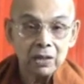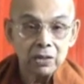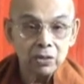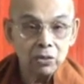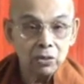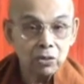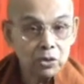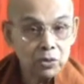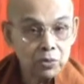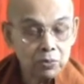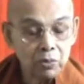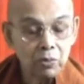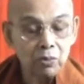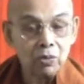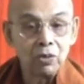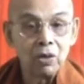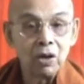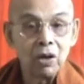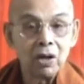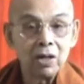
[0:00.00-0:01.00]
useful,
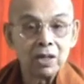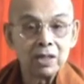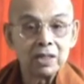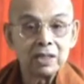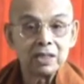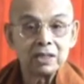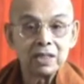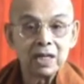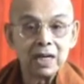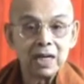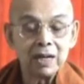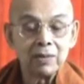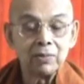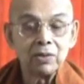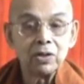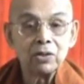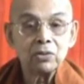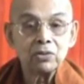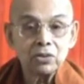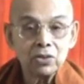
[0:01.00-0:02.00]
or it is an
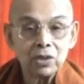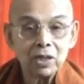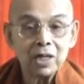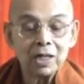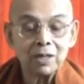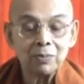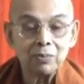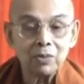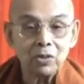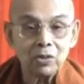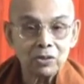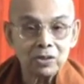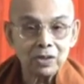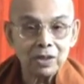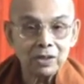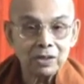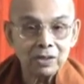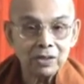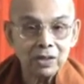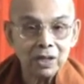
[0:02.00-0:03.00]
evolutionary
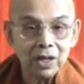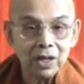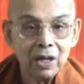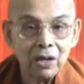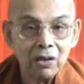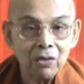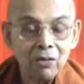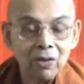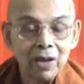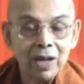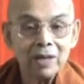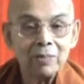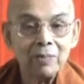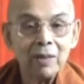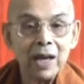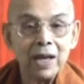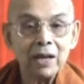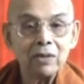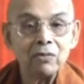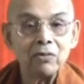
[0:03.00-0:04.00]
process
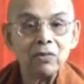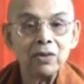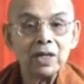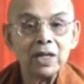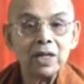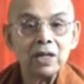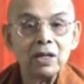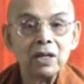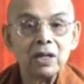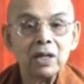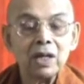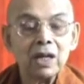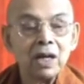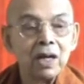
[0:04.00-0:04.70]
whereby we